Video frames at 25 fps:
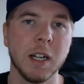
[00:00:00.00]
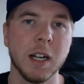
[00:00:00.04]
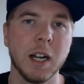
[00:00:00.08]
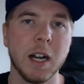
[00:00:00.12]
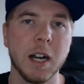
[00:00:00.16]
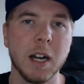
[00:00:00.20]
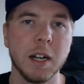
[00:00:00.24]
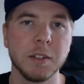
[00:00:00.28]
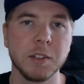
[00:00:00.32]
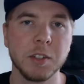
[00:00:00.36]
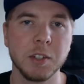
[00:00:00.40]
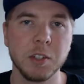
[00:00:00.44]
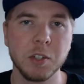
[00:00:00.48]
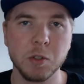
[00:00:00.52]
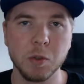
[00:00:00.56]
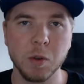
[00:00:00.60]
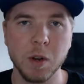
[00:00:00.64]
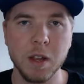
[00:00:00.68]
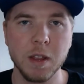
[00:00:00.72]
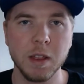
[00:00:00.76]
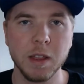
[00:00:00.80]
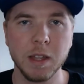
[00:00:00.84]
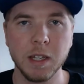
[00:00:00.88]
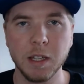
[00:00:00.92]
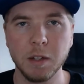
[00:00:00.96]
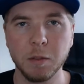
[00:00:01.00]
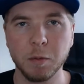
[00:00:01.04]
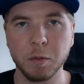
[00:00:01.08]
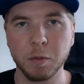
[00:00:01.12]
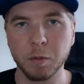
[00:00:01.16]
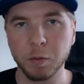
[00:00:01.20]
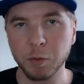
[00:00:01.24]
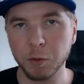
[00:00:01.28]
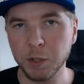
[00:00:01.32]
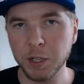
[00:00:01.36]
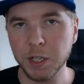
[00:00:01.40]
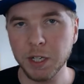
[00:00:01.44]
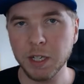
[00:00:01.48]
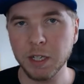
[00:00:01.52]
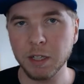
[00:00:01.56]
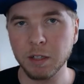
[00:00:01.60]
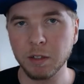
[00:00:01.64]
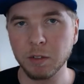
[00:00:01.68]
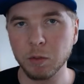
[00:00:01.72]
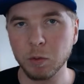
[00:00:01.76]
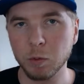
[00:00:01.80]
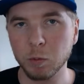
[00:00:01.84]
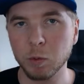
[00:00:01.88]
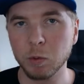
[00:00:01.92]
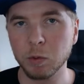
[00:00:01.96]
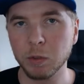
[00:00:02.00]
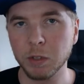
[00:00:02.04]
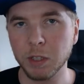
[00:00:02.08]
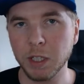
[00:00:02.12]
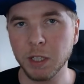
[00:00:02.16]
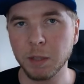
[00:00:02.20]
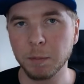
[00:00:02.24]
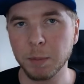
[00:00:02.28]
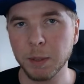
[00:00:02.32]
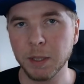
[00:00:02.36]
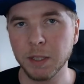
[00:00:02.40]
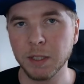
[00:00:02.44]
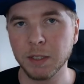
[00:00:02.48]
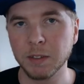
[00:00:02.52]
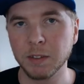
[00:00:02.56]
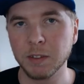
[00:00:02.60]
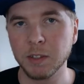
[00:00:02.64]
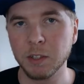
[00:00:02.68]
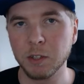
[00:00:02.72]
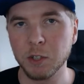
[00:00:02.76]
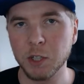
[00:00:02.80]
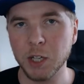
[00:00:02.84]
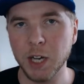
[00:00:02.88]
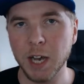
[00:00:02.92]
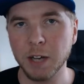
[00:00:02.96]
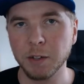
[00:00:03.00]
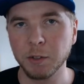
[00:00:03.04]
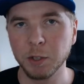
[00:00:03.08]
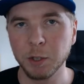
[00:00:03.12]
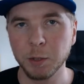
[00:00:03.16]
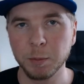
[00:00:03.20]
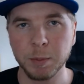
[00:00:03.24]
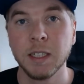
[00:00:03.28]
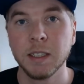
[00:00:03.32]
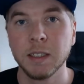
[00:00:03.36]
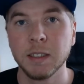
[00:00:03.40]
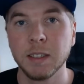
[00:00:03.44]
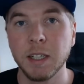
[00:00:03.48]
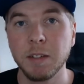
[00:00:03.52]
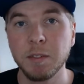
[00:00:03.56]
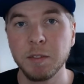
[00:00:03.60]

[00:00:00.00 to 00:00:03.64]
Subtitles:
to join the free Google Kingpins chat group.